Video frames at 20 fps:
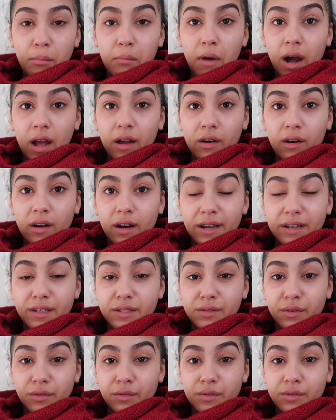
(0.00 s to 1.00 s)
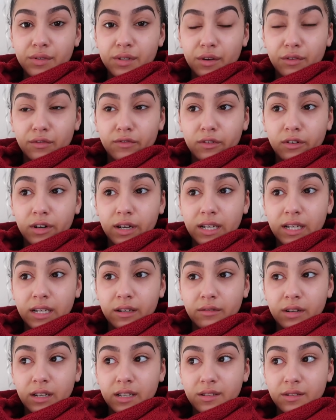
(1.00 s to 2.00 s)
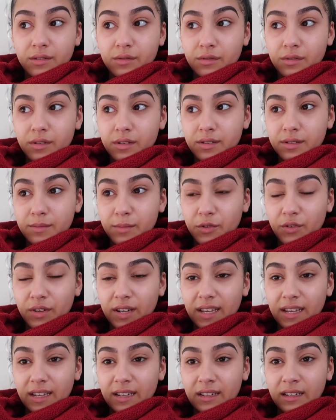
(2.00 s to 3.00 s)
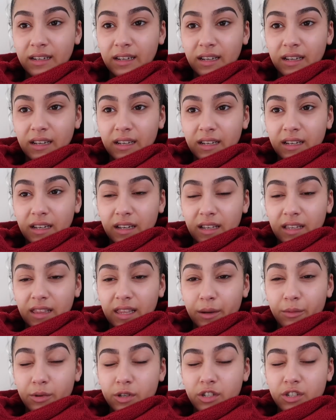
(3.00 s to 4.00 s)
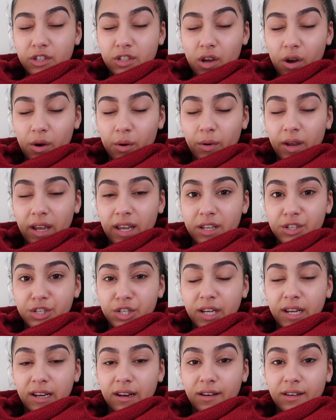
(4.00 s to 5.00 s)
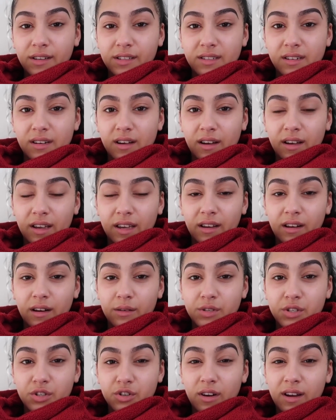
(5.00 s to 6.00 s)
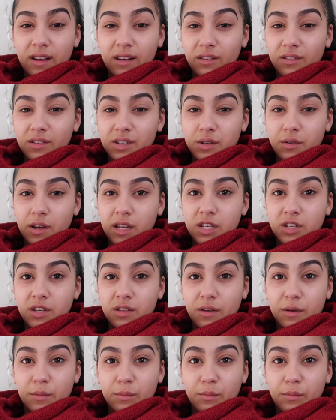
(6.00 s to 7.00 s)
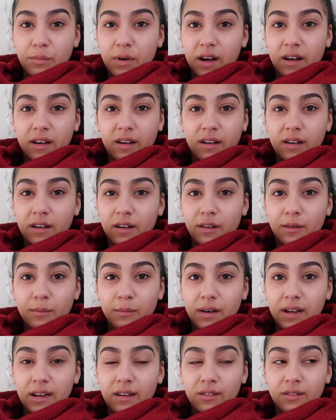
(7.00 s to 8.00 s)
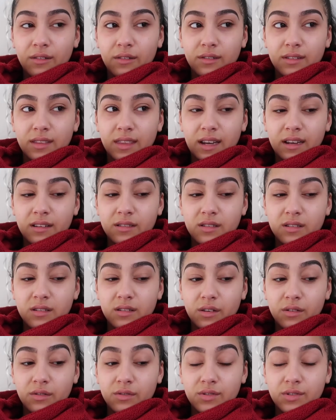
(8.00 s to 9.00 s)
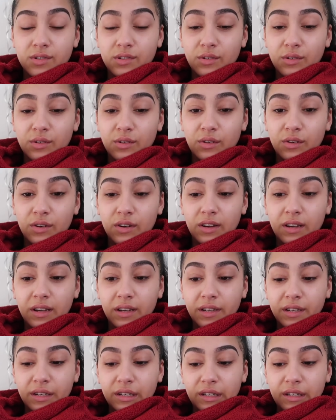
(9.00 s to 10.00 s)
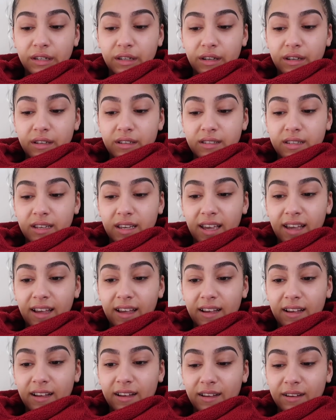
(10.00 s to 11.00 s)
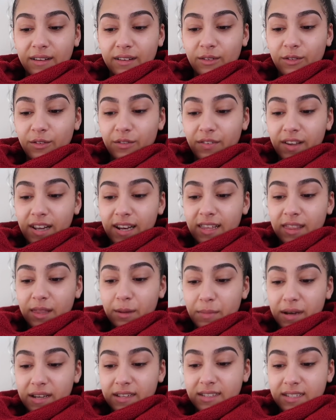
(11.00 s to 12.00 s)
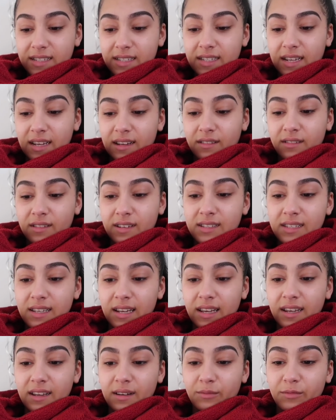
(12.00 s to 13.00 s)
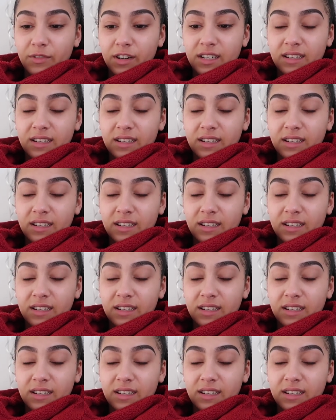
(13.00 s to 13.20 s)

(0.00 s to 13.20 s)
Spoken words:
My eyes are also really, really sore this morning. They were so itchy last night. I was trying not to itch them, but oh my lord, they are so sore. So yeah, I'm not feeling the best today, honestly. I'm